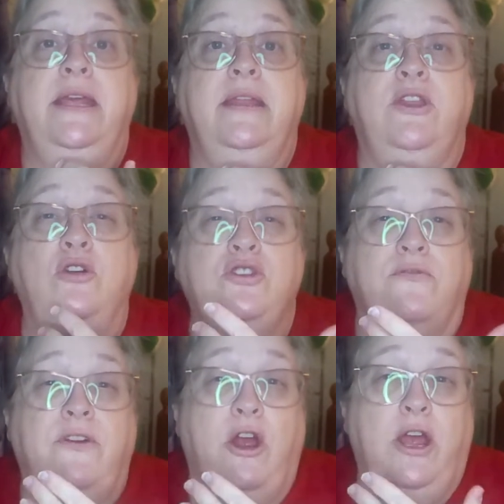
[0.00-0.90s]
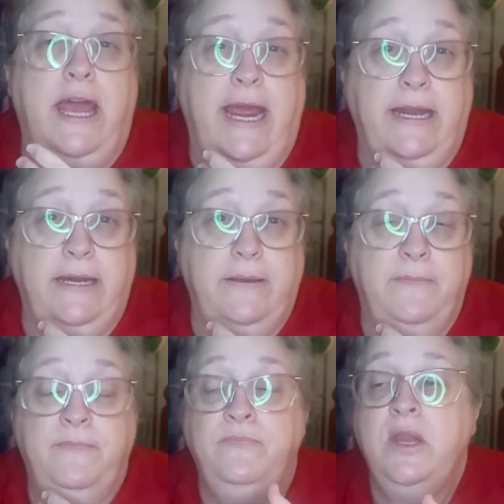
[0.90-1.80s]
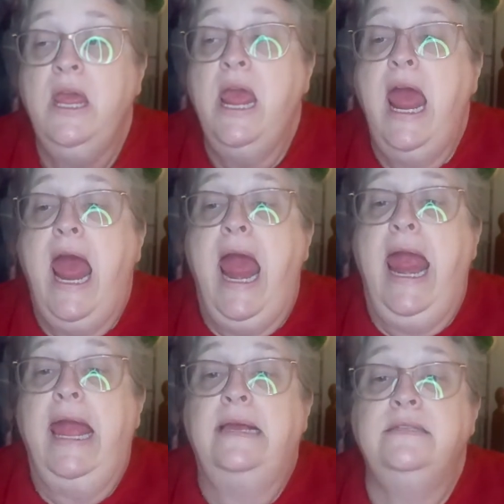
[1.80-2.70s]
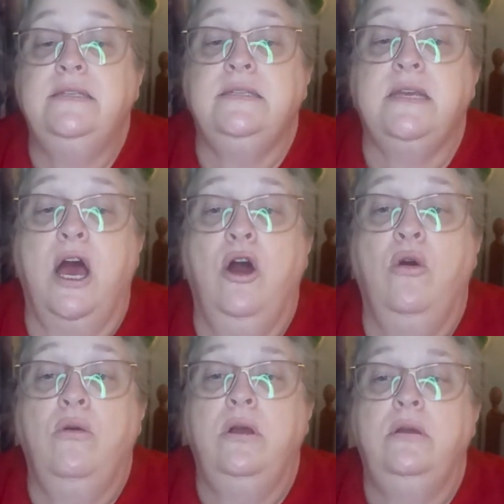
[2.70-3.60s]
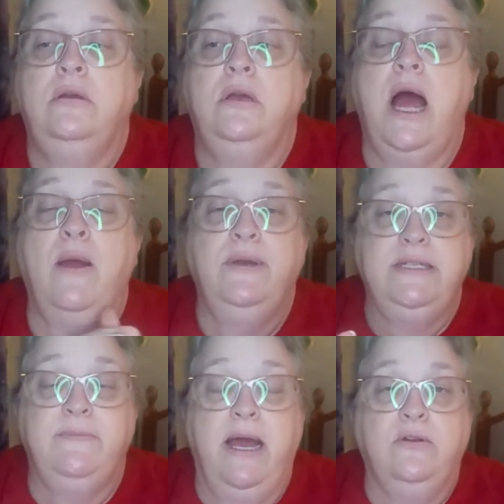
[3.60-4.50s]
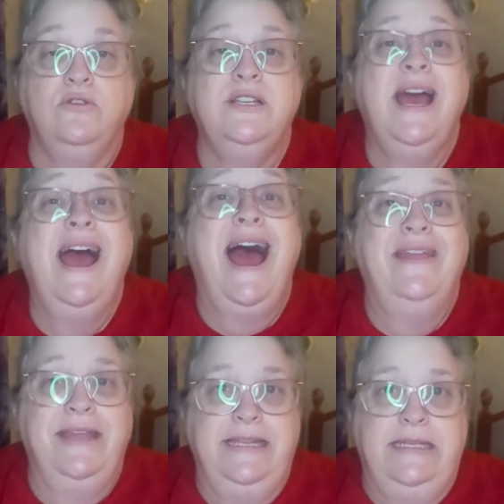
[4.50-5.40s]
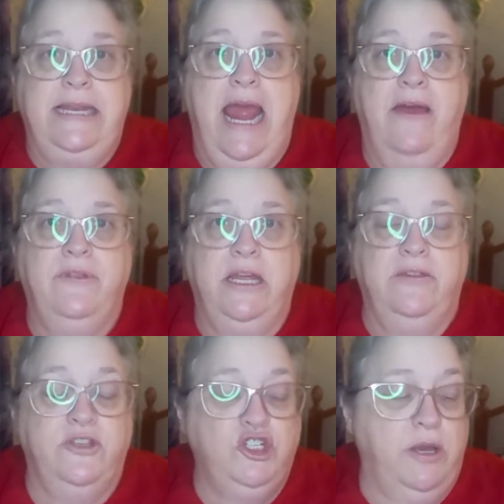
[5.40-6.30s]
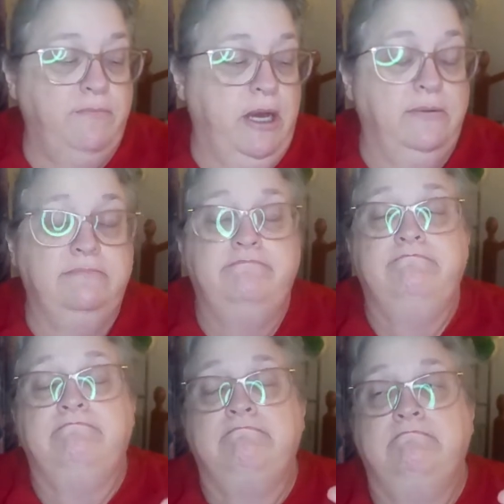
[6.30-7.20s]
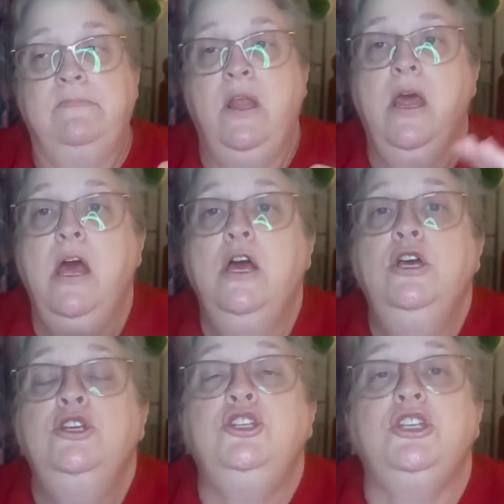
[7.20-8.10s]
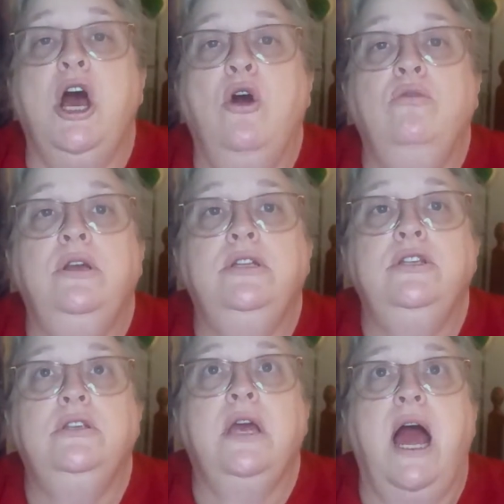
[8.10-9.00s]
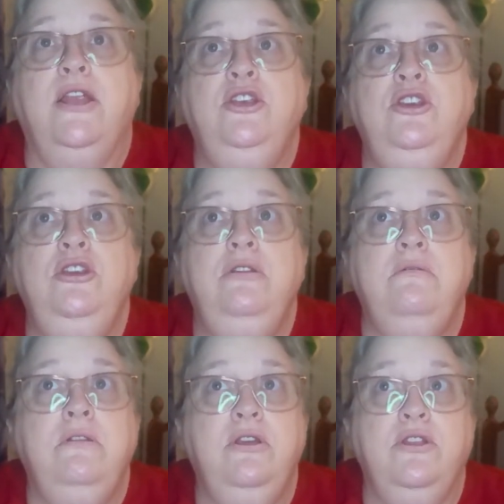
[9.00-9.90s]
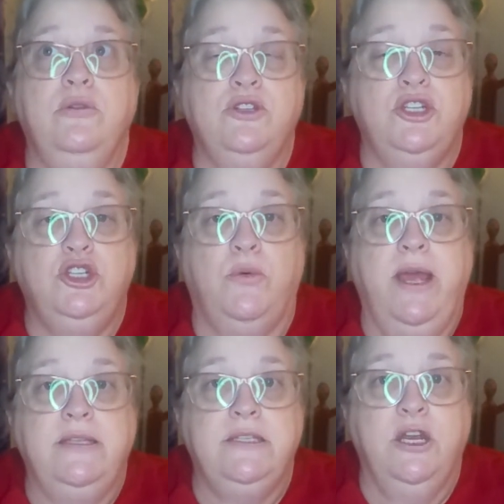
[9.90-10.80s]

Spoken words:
those are variegated. And so I went to Michael's and they didn't have any of the jumbo. So I knew there was a Joann's